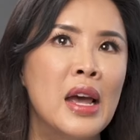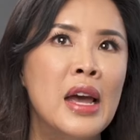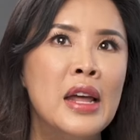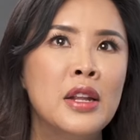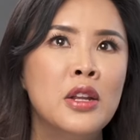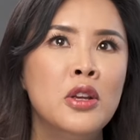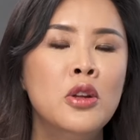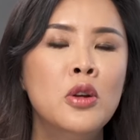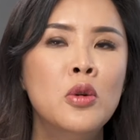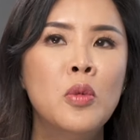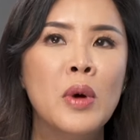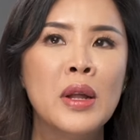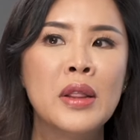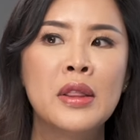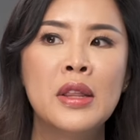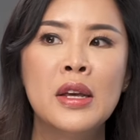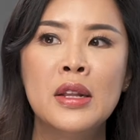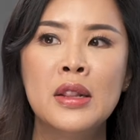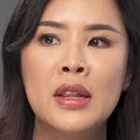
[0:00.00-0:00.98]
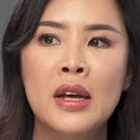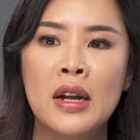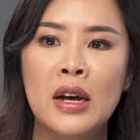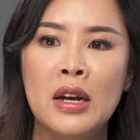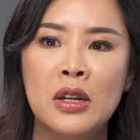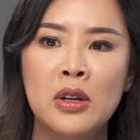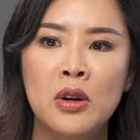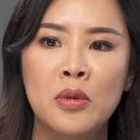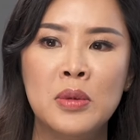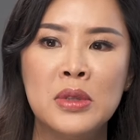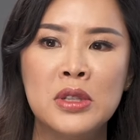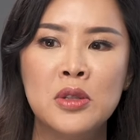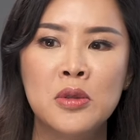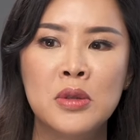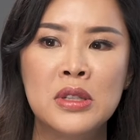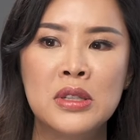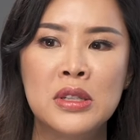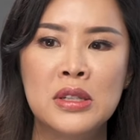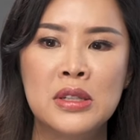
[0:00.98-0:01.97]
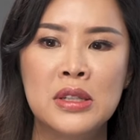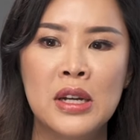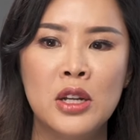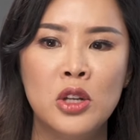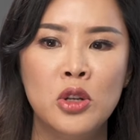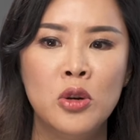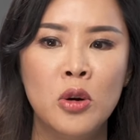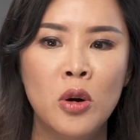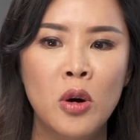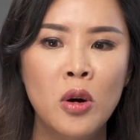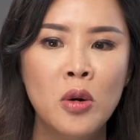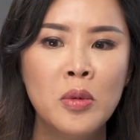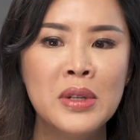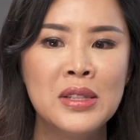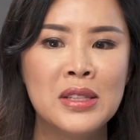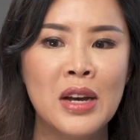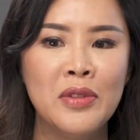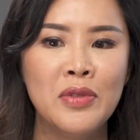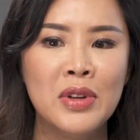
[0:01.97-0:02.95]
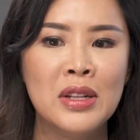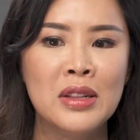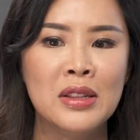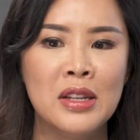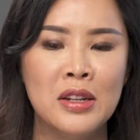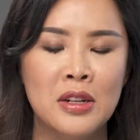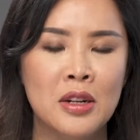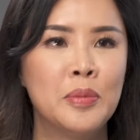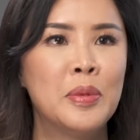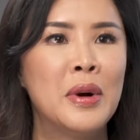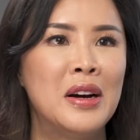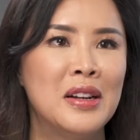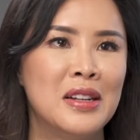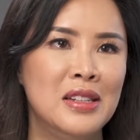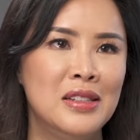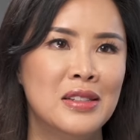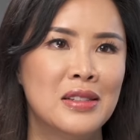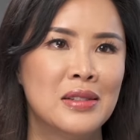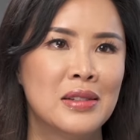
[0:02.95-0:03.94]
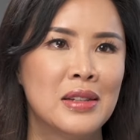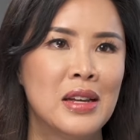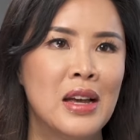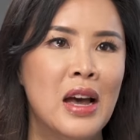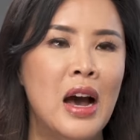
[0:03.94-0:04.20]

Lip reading: And one thing that I always notice is that you're always having dinner parties.